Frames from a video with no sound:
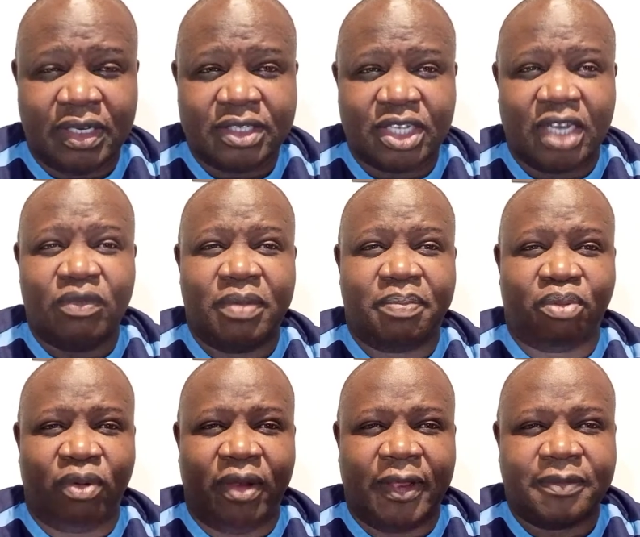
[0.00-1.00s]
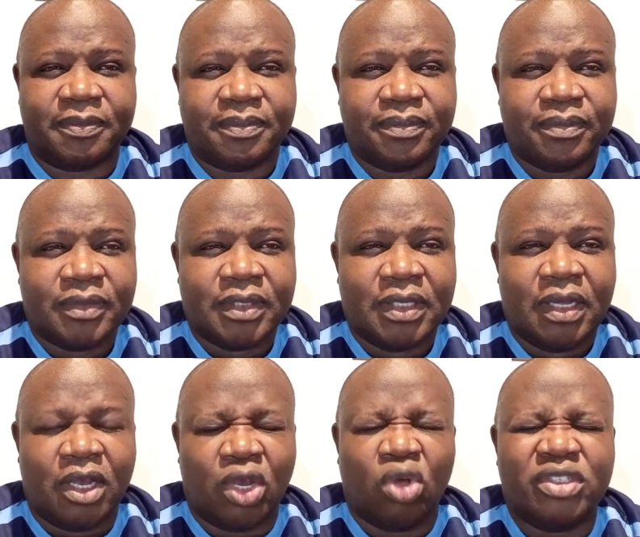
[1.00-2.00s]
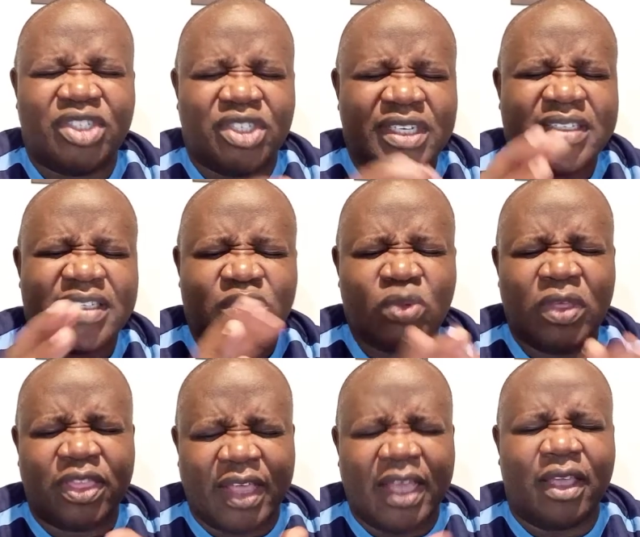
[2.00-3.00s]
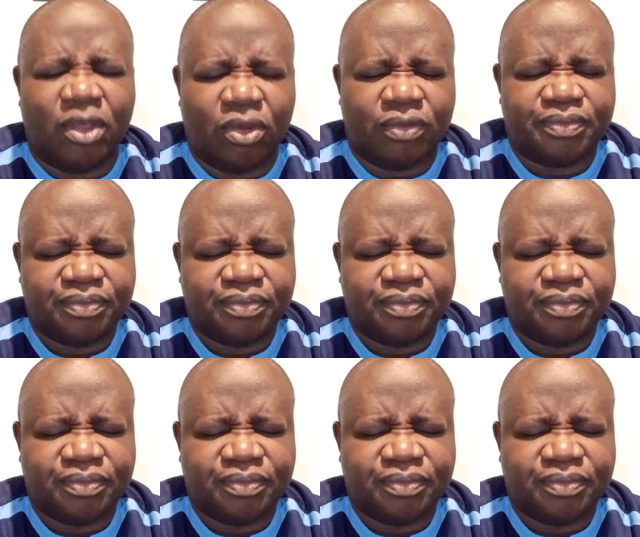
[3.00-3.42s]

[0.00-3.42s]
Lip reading: Shall we pray? Lord Jesus, we thank you.